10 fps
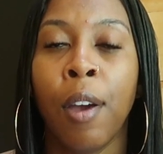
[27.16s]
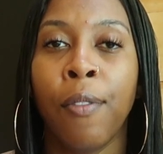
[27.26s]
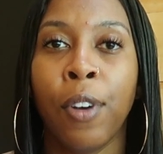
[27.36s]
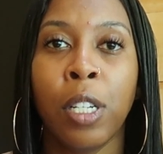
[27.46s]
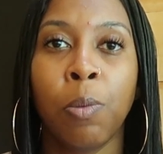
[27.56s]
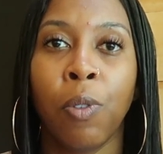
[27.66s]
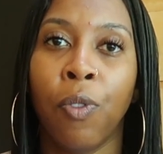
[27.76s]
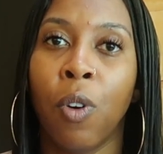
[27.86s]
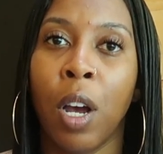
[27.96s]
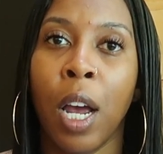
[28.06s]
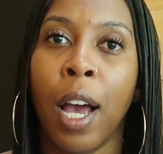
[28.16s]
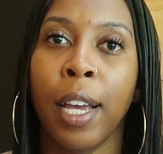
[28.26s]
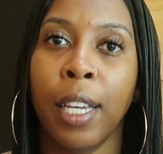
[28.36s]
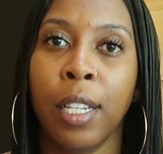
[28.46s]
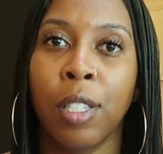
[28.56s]
First, before I
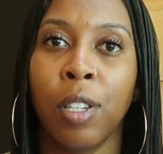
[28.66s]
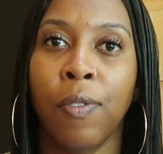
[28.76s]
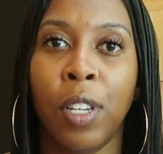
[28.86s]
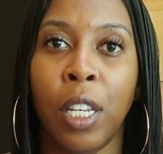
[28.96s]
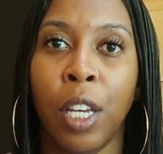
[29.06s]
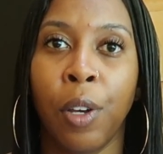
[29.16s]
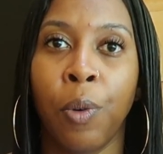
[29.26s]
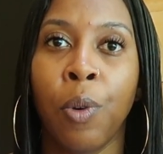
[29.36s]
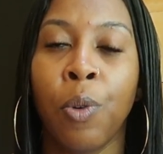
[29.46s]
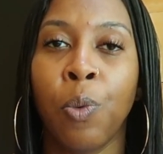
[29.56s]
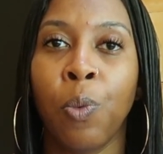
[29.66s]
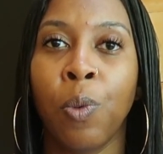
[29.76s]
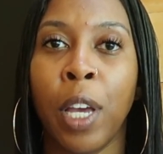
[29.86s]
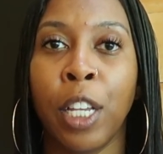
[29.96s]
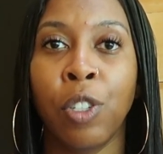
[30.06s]
get into the video,
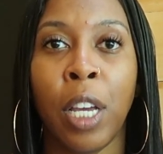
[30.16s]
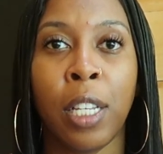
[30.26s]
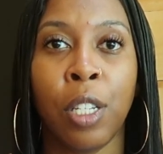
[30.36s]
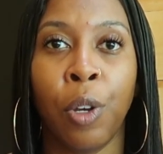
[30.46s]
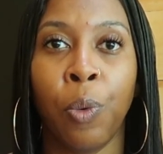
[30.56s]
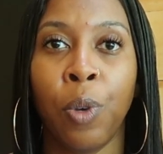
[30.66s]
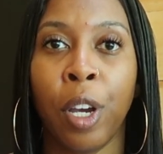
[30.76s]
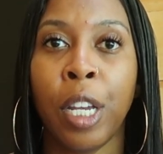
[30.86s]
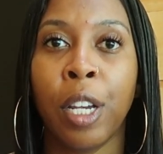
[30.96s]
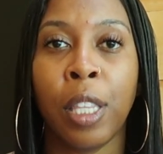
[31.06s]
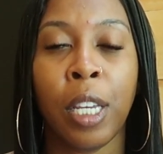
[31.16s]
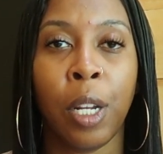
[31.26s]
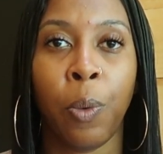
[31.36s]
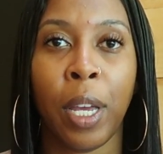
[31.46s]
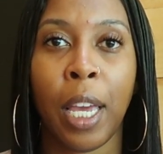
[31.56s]
as you guys know, we are here at the
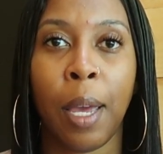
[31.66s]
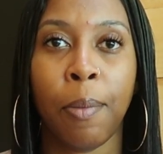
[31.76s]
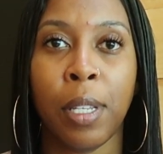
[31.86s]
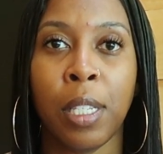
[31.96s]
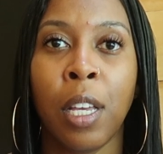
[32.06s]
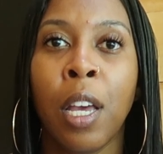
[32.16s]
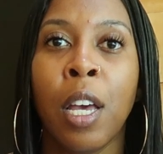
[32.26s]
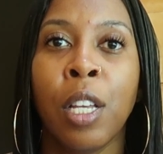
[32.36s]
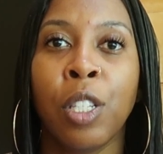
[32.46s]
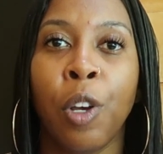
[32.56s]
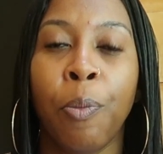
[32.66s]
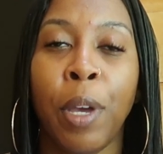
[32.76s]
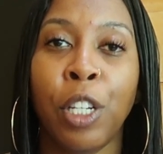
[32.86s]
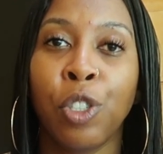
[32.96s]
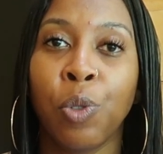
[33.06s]
Getaway Cabins, so
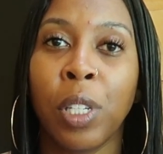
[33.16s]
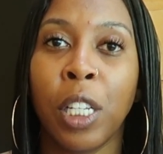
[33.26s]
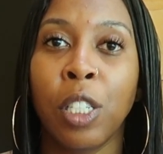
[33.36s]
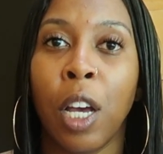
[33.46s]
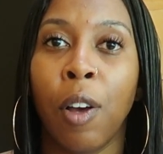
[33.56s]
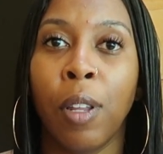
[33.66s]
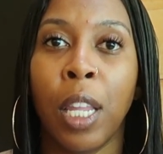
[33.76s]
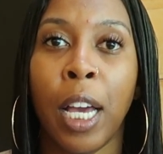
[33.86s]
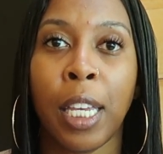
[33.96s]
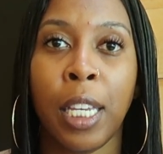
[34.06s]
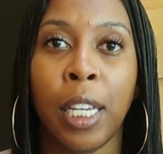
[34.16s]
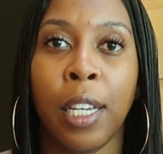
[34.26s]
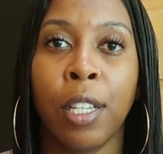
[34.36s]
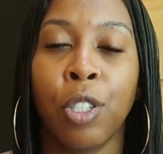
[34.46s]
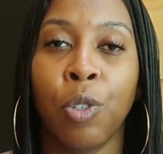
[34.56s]
make sure that y'all lock in
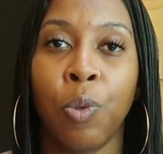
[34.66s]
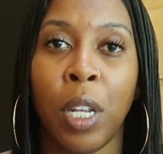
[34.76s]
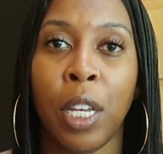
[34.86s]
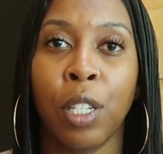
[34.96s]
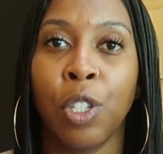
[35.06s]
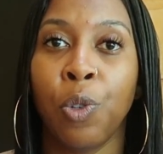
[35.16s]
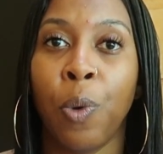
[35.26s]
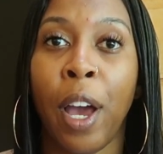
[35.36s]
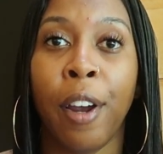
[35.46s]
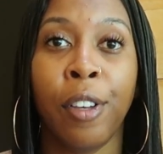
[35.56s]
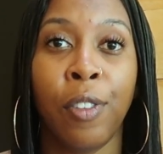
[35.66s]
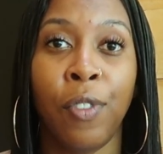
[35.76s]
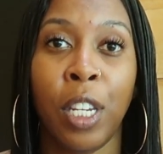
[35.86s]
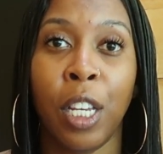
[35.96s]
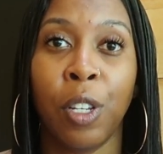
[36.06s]
and tune in to our other
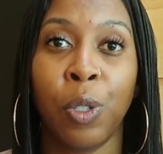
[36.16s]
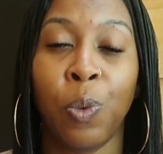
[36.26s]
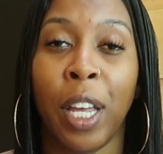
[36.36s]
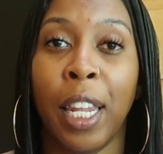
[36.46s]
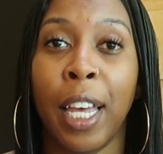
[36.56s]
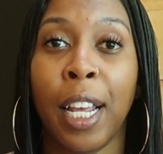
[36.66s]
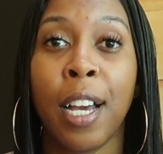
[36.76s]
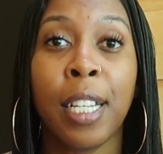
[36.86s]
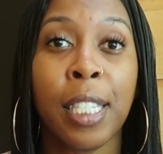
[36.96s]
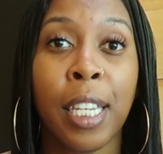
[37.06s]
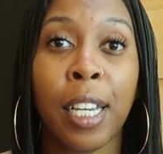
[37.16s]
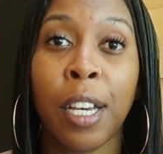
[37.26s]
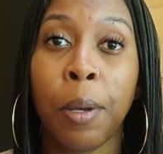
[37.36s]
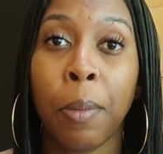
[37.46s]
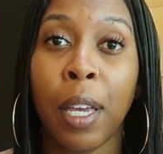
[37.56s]
videos. We got a lot of content
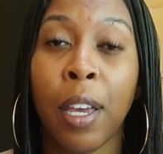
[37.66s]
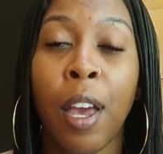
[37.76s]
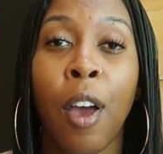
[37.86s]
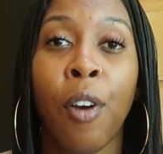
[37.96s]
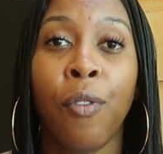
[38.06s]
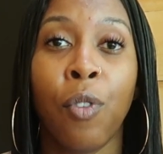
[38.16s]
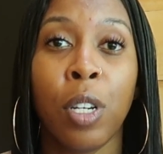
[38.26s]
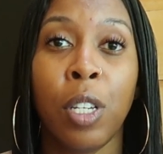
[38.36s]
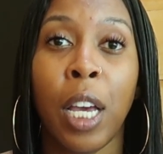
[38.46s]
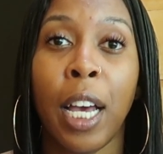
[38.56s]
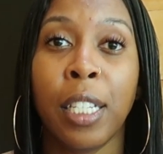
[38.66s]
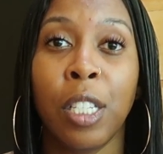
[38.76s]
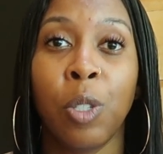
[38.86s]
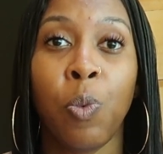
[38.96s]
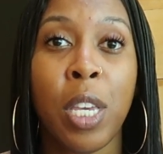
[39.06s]
coming for you guys
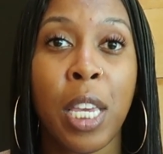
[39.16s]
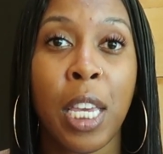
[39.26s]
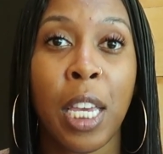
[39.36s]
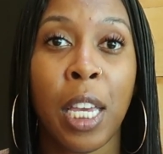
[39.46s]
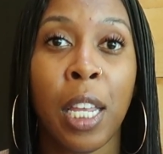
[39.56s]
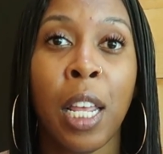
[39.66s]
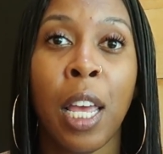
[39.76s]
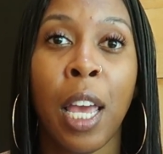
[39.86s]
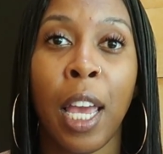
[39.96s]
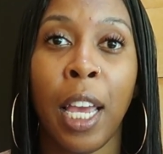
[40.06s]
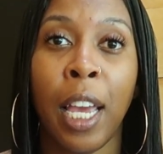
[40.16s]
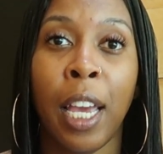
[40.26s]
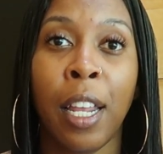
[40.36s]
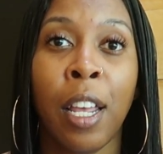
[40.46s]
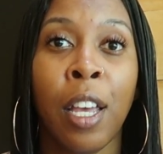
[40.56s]
this weekend,
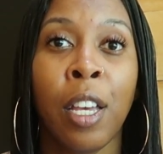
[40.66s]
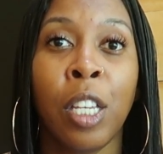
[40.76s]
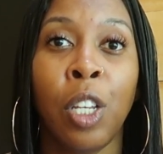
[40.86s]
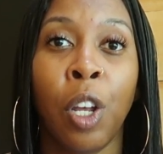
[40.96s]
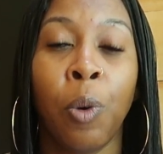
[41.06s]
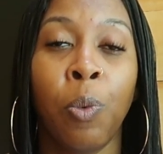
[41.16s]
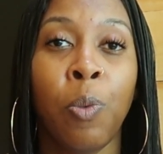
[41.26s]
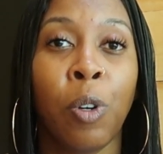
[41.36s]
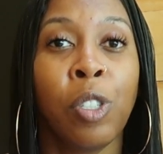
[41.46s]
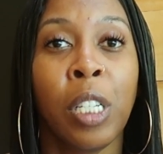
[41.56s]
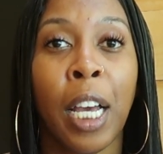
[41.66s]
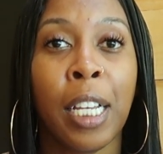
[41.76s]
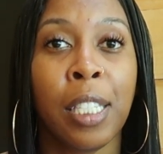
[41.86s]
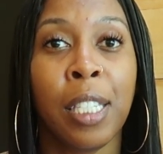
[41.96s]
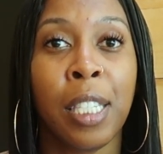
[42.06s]
and you know, we want you
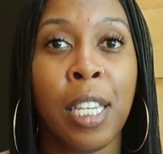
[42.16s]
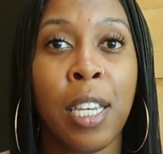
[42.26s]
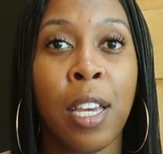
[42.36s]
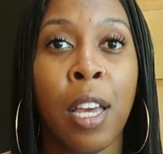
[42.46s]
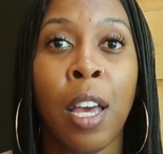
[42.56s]
guys to see